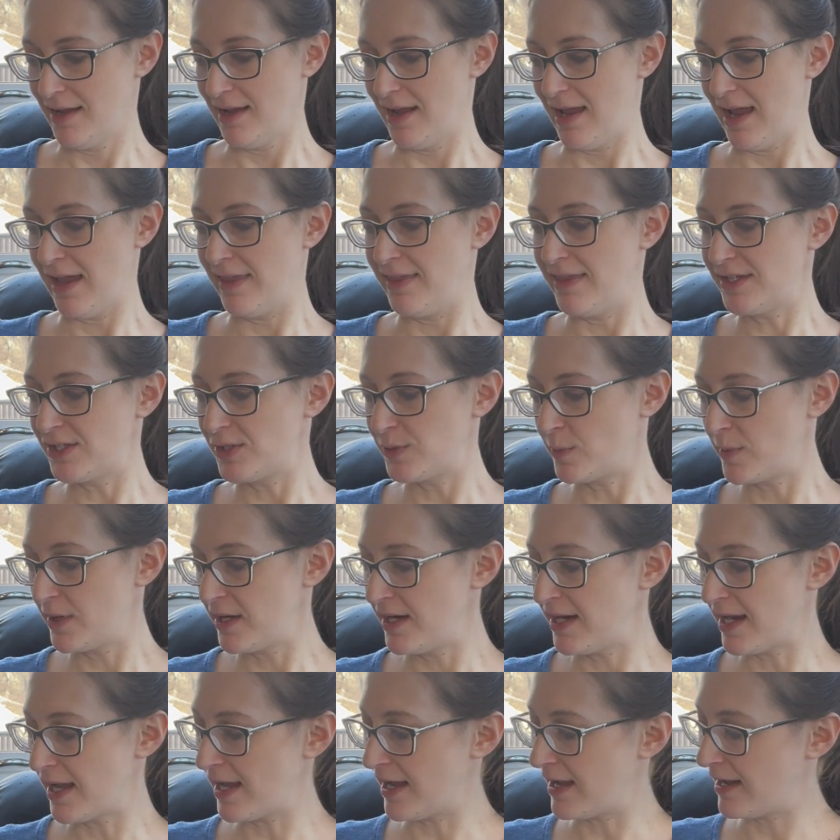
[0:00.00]
And this
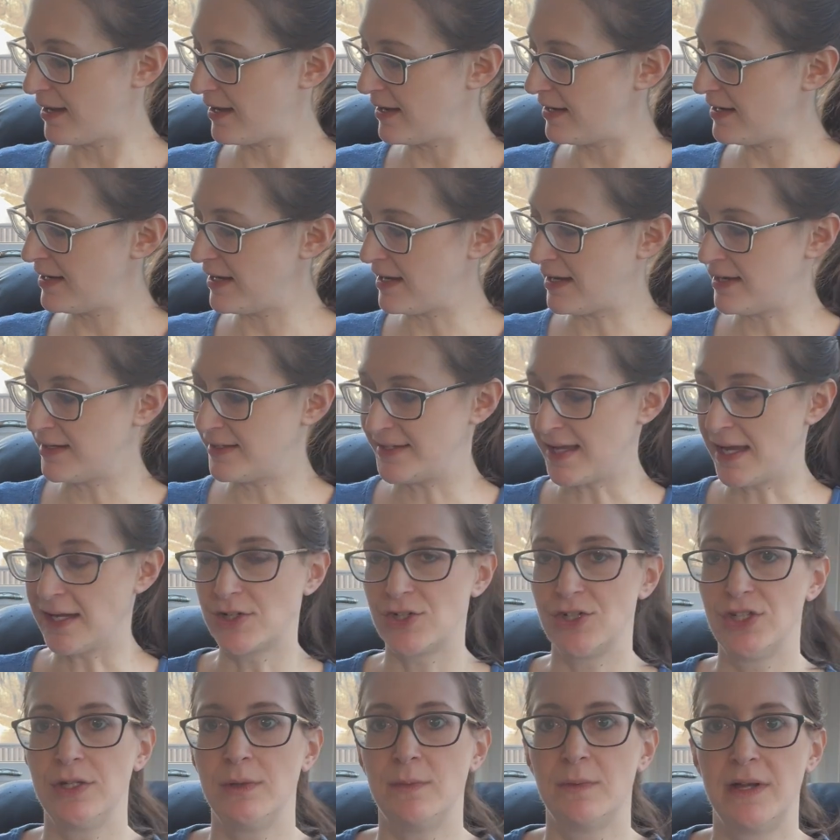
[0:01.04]
one is
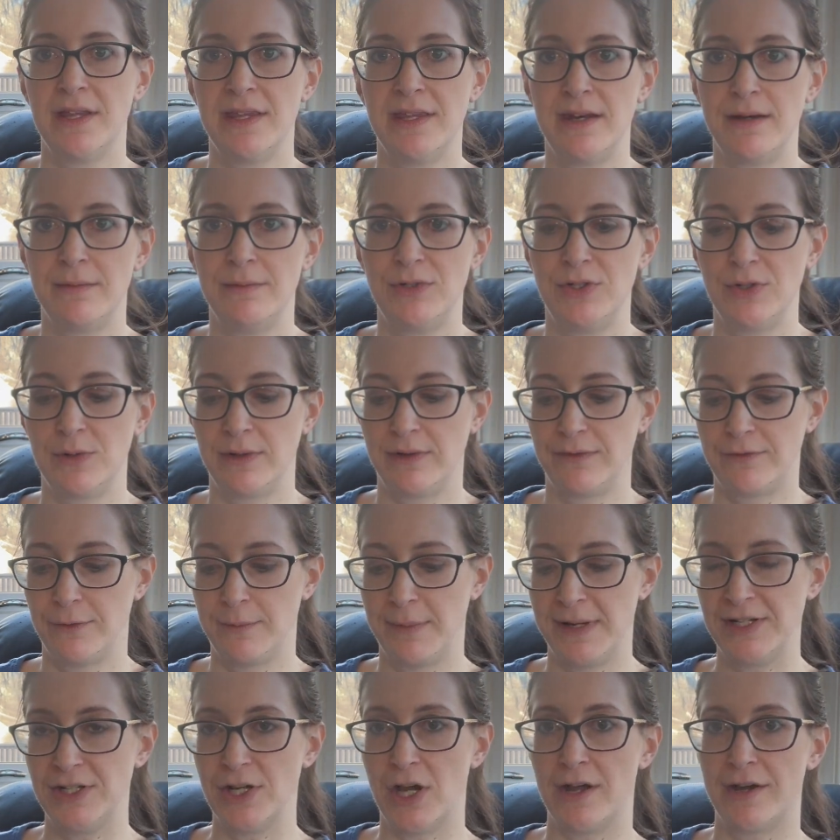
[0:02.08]
actually one that I'm doing for
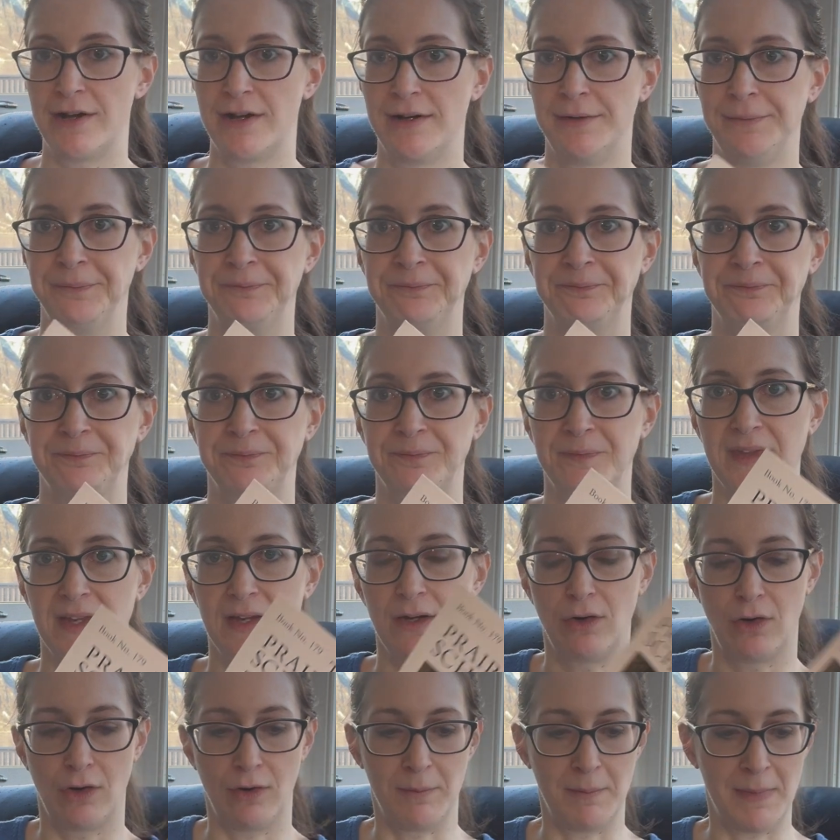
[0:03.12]
my daughter,
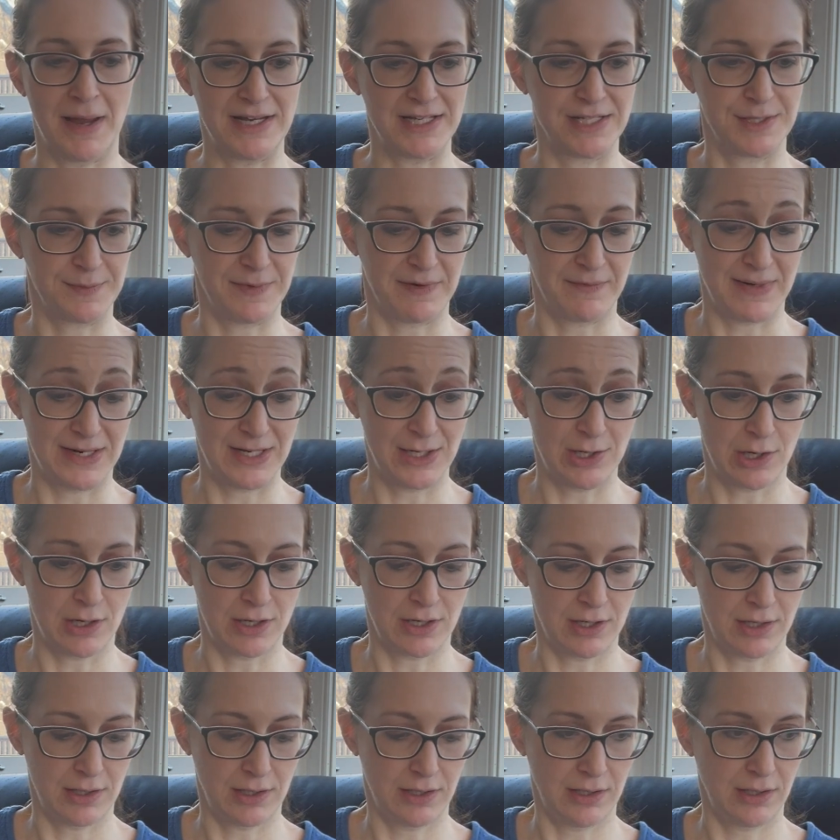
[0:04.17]
or it reminds me of my
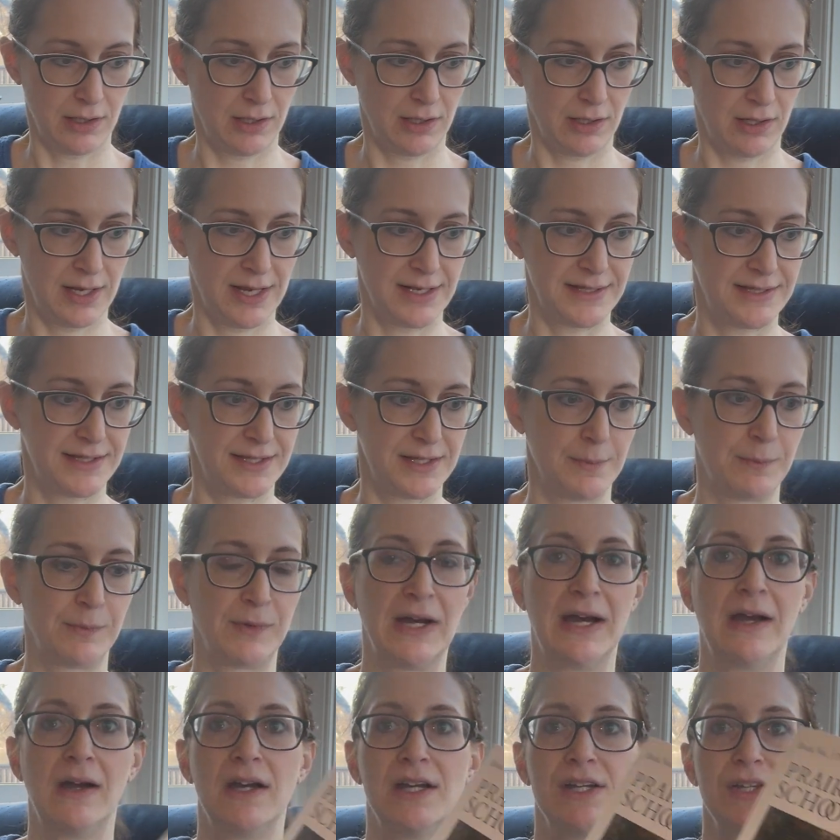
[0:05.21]
daughter. It's the Prairie